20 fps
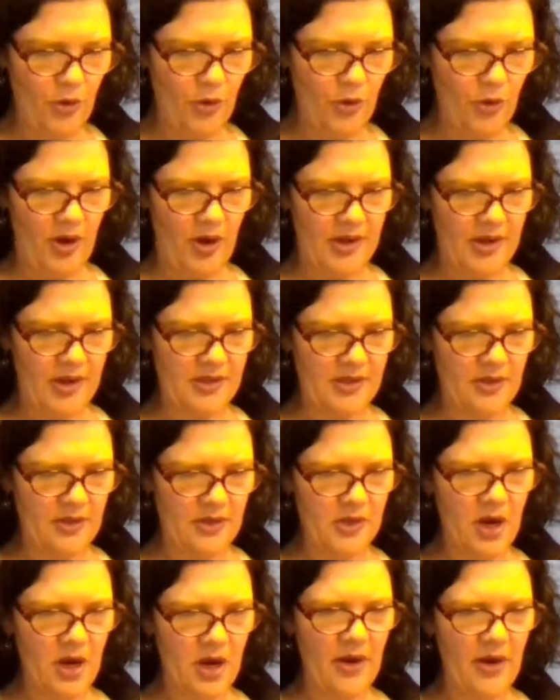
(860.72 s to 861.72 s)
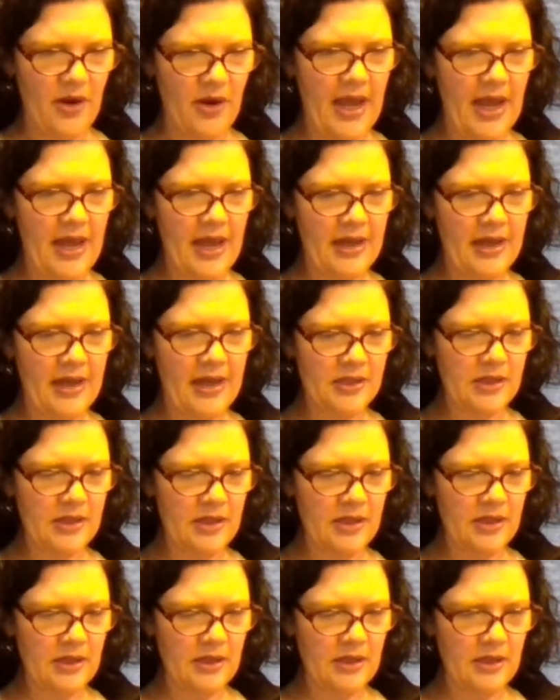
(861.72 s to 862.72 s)
before you're organizing those. All right.
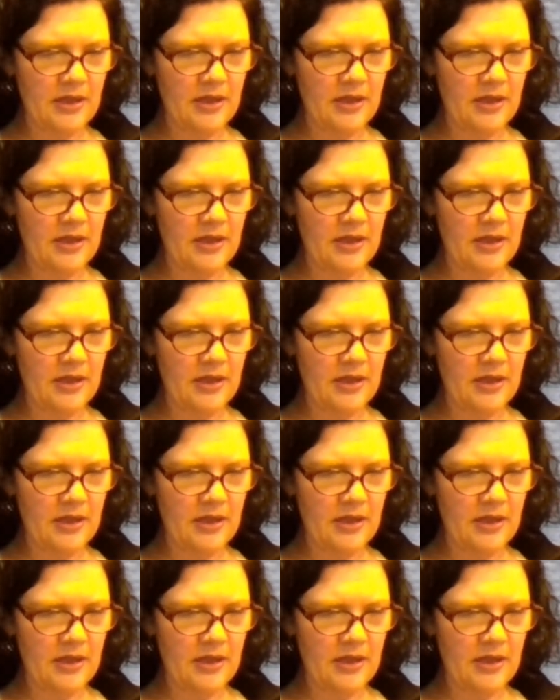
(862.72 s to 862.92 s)
And